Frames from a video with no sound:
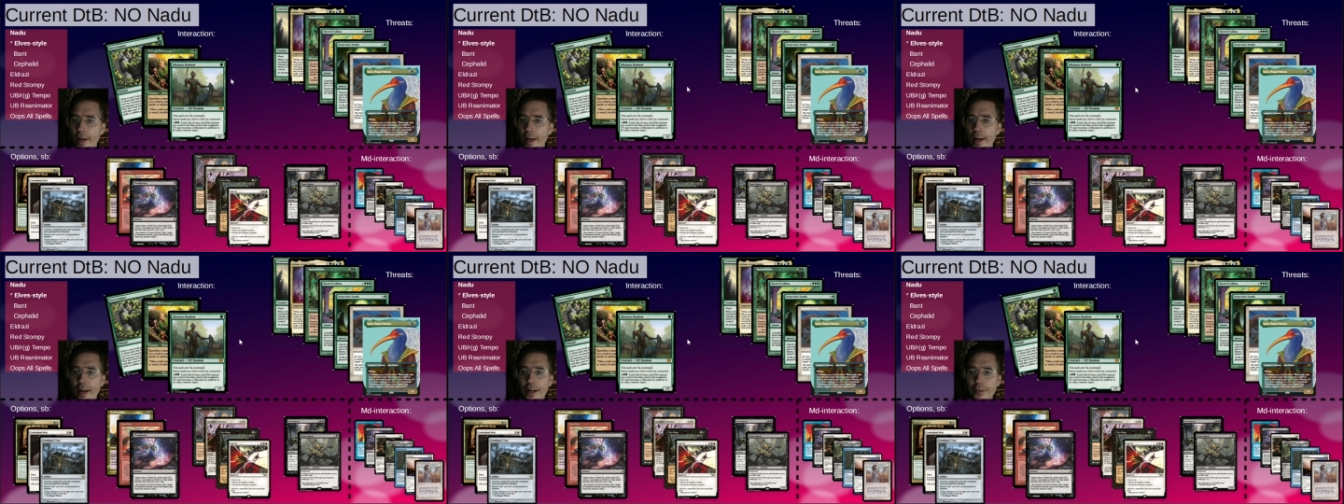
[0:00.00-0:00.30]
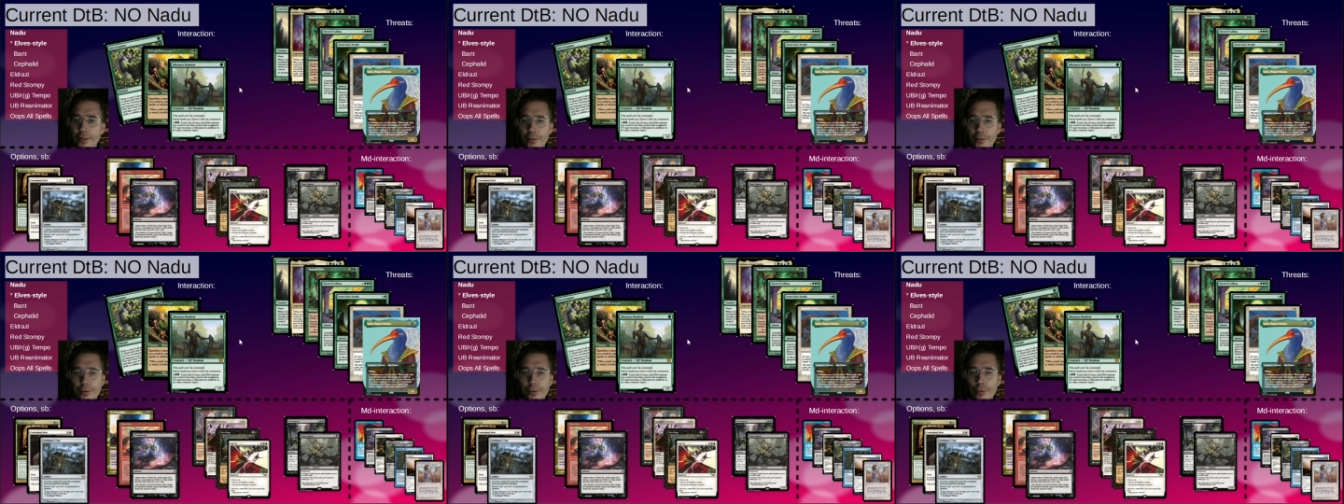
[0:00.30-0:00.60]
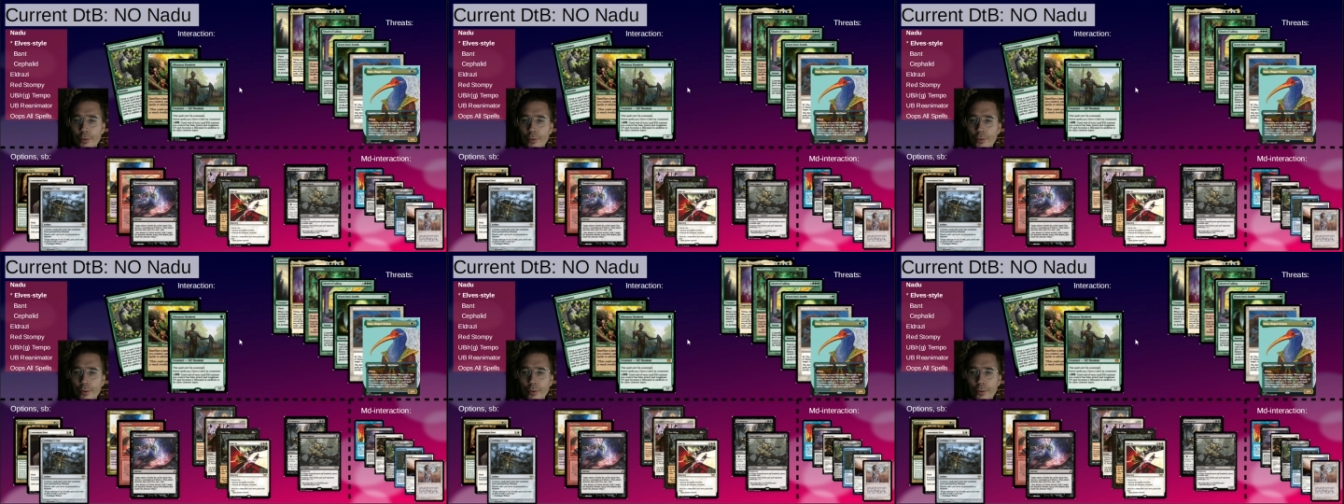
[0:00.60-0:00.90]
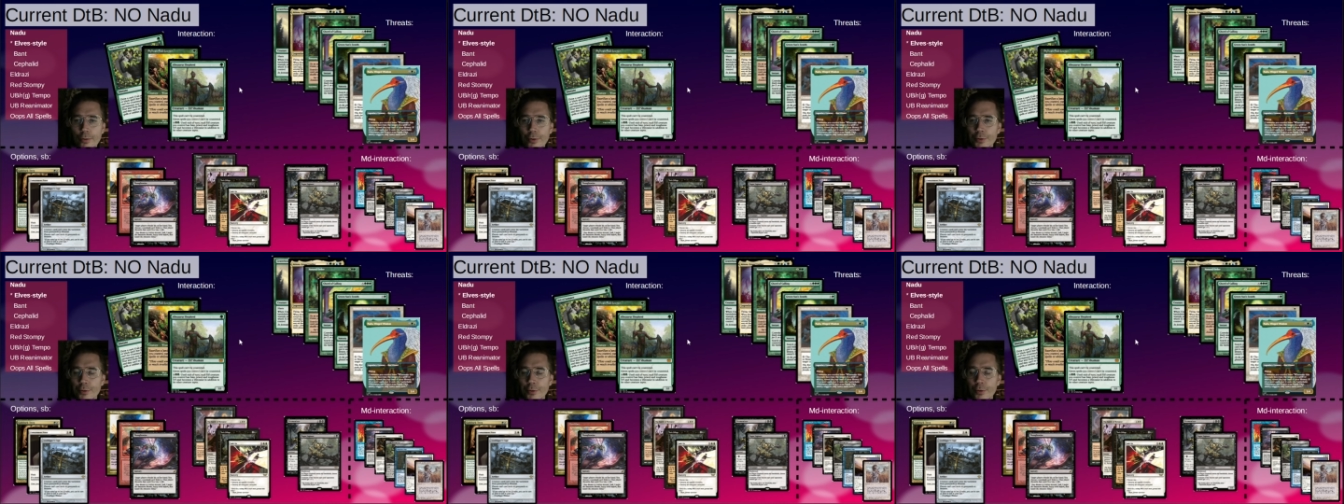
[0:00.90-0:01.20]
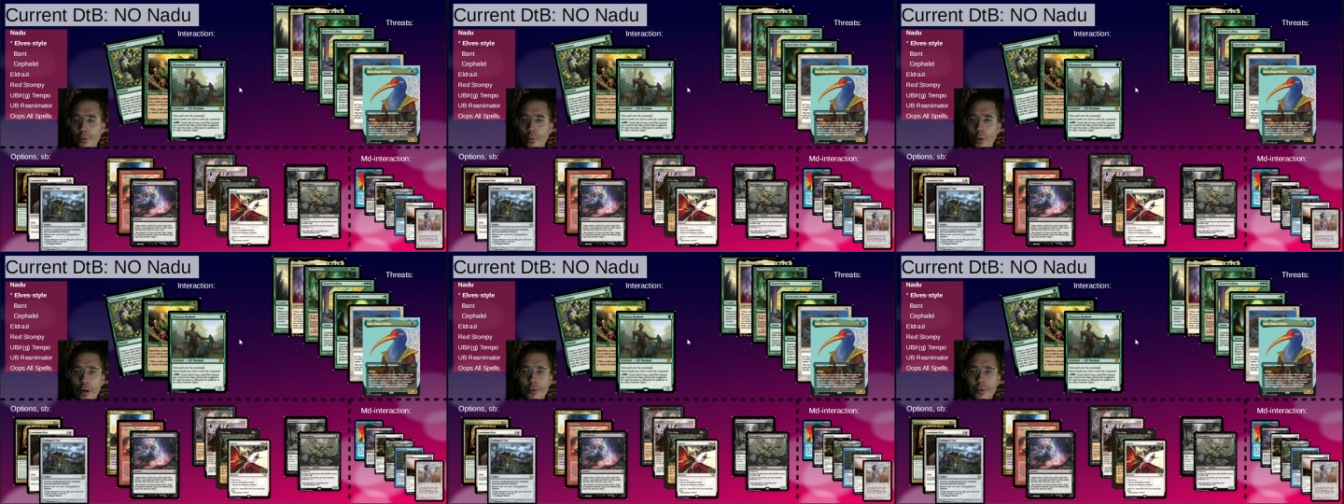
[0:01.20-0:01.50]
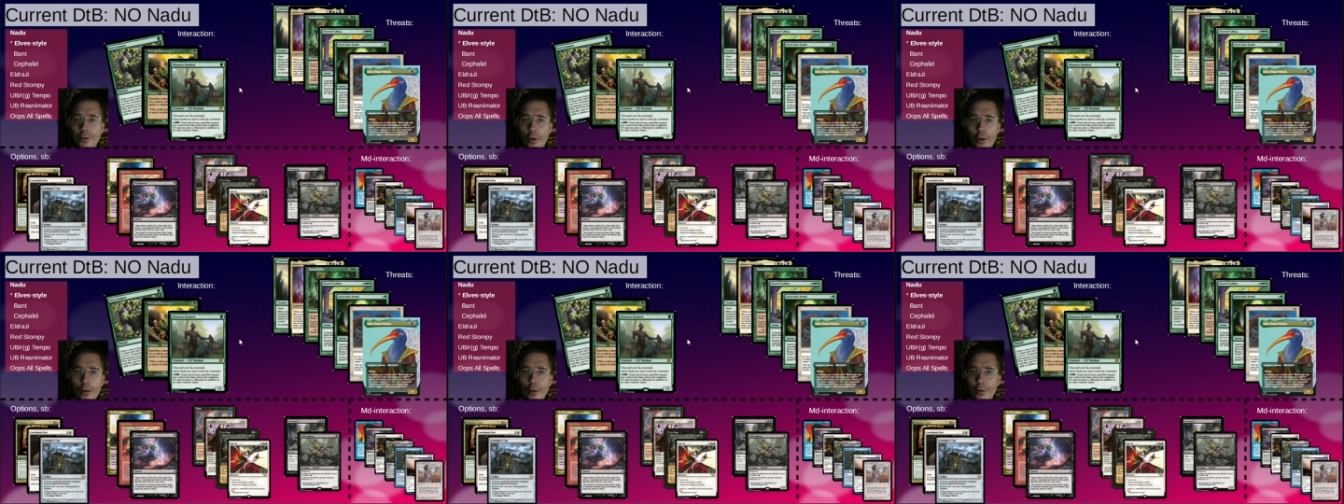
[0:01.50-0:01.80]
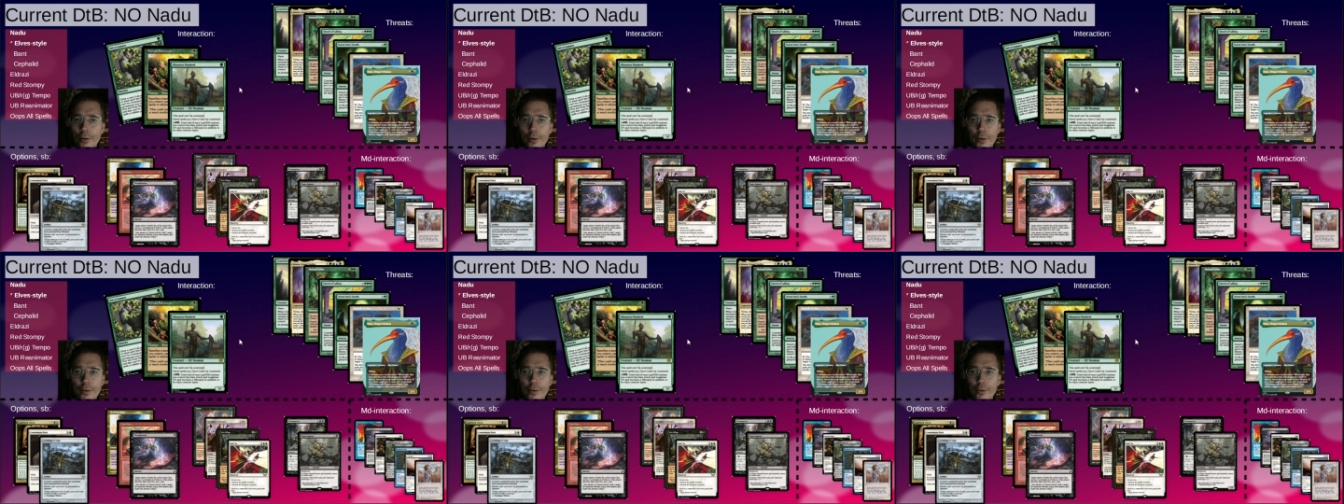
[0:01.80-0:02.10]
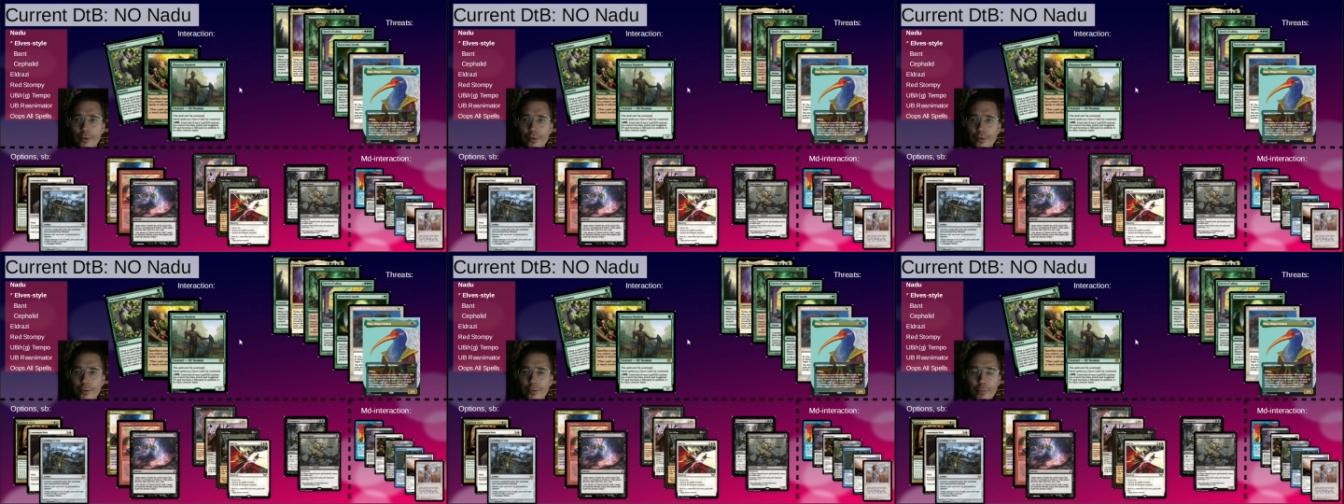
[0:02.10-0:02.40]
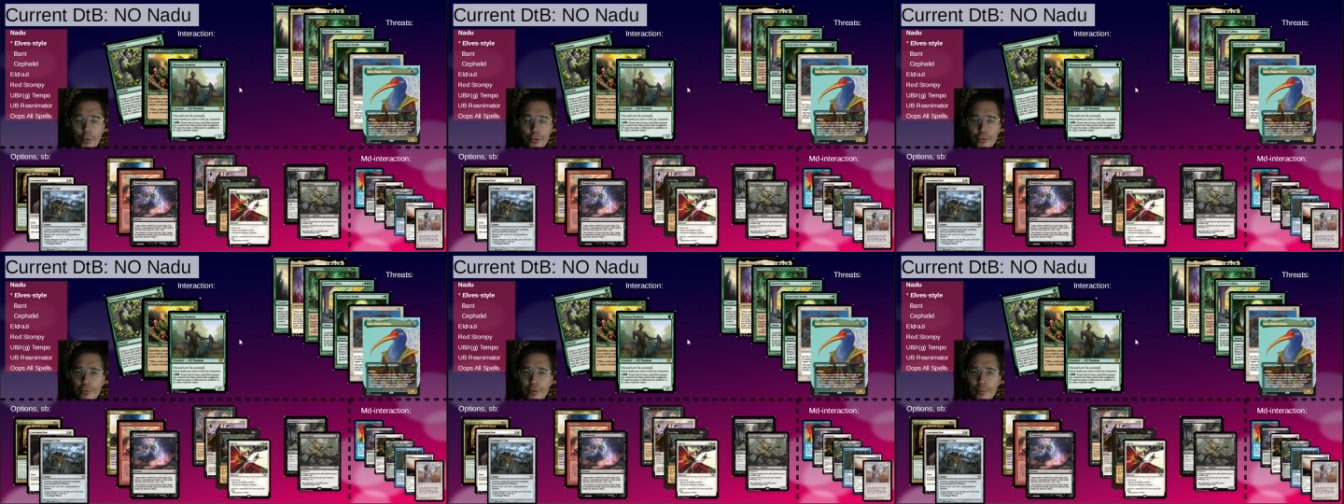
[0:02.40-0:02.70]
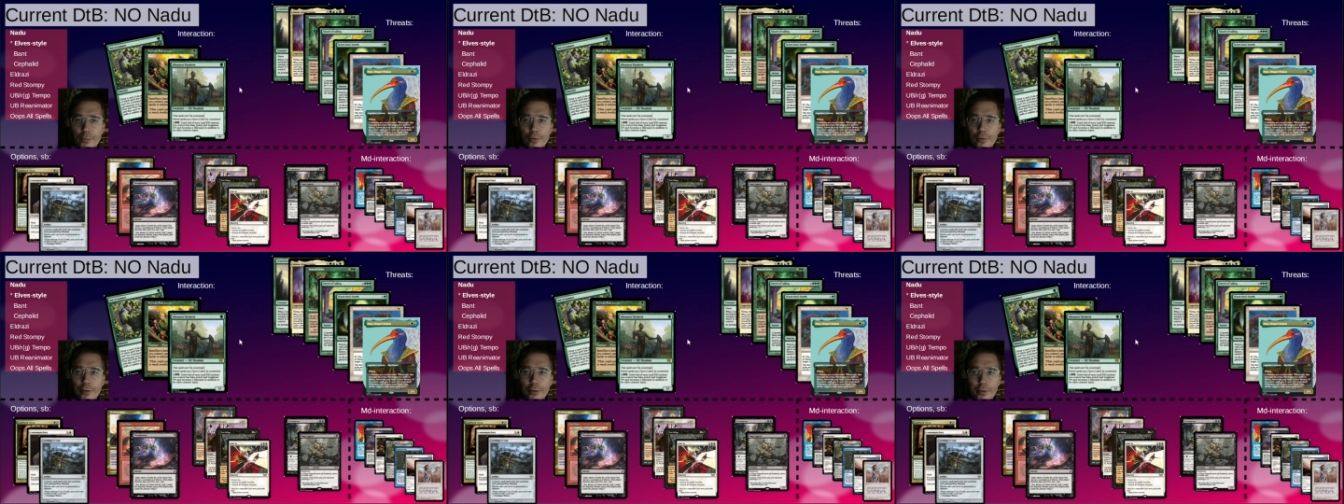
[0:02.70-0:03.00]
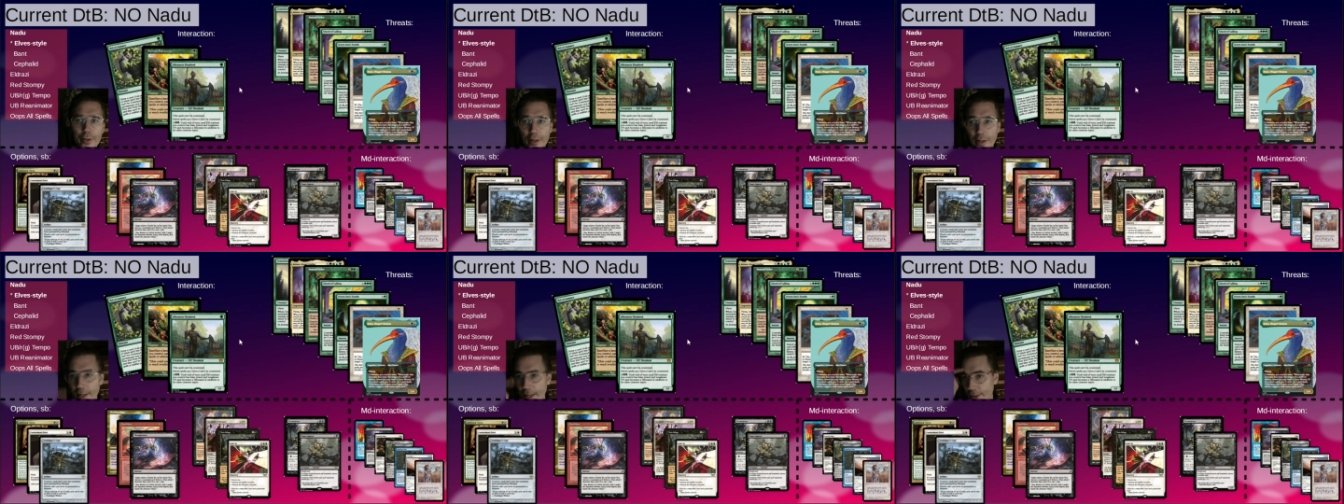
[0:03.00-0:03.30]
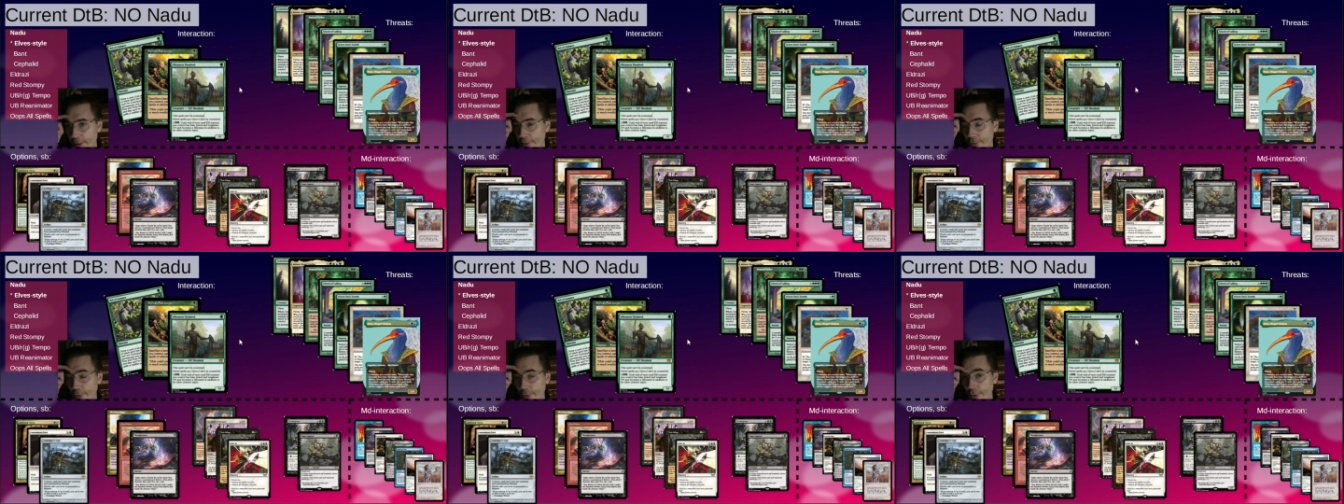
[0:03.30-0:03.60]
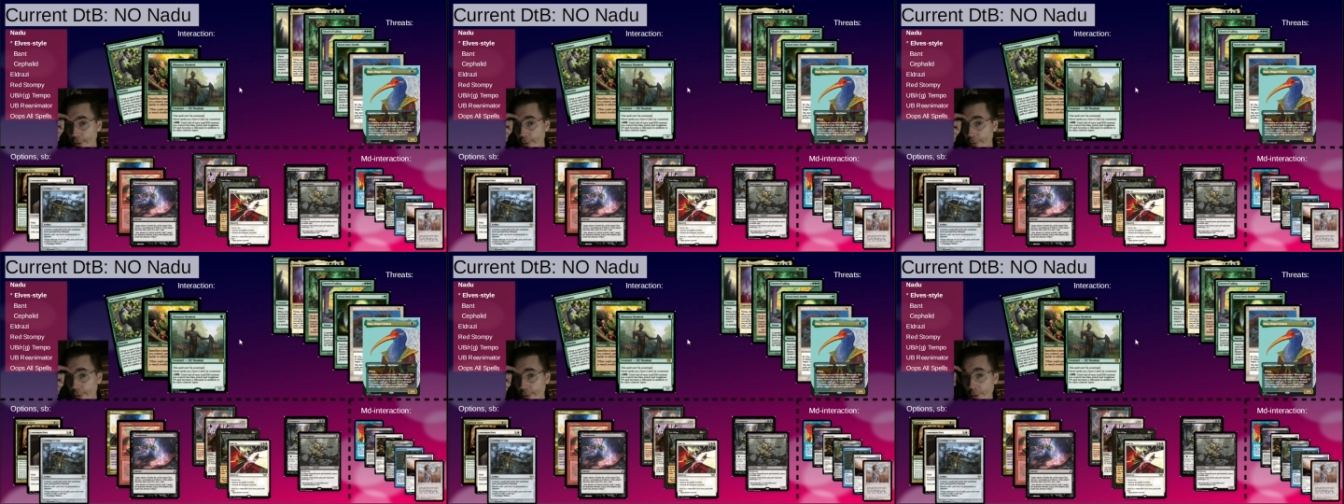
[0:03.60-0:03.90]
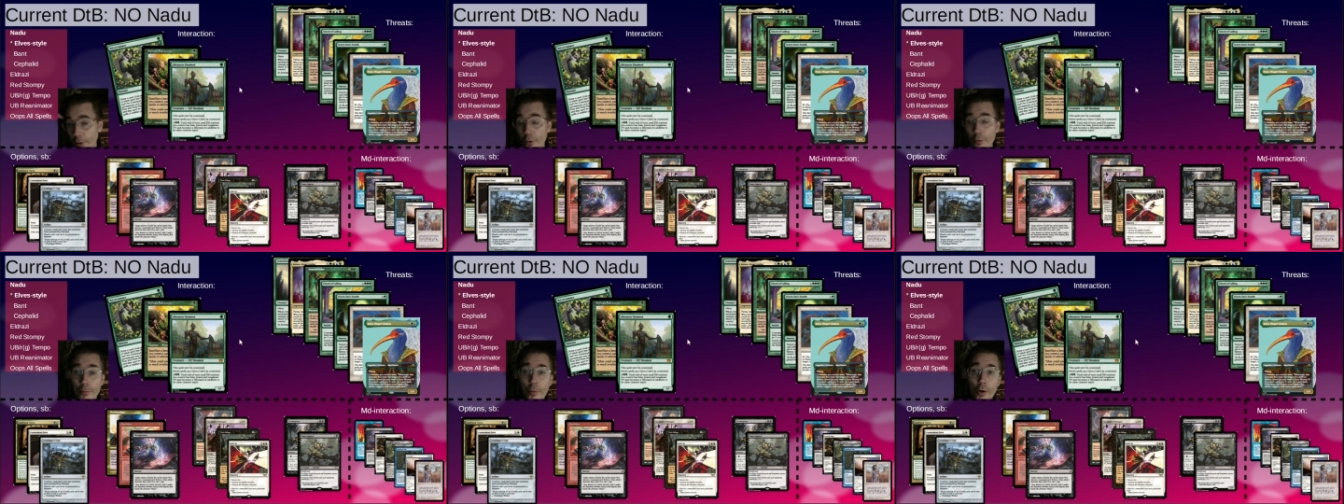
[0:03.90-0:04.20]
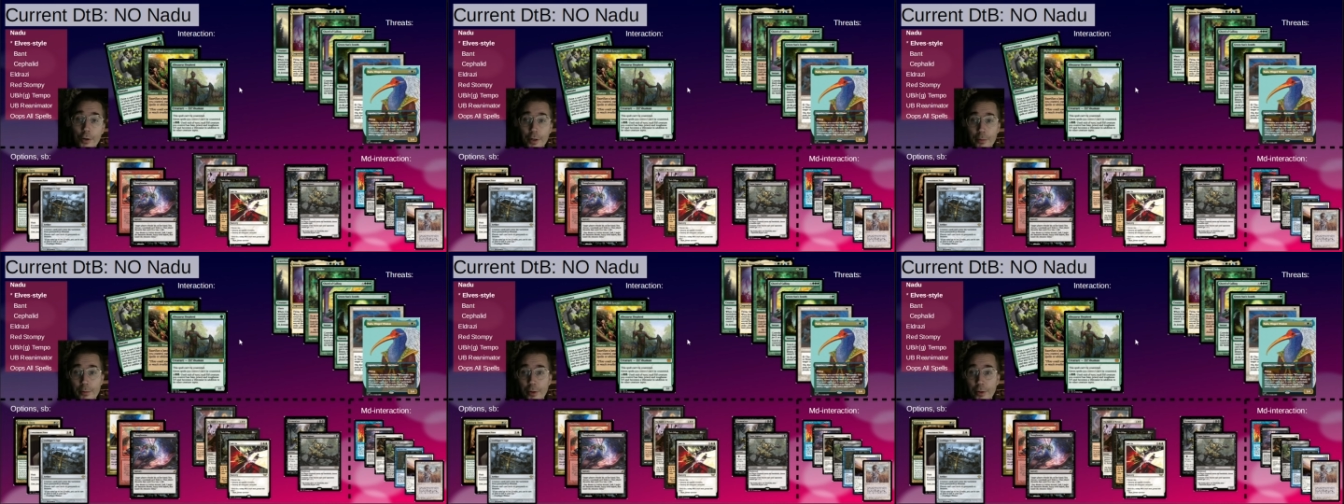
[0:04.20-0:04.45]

and you want all the spot removal you can get for low mana,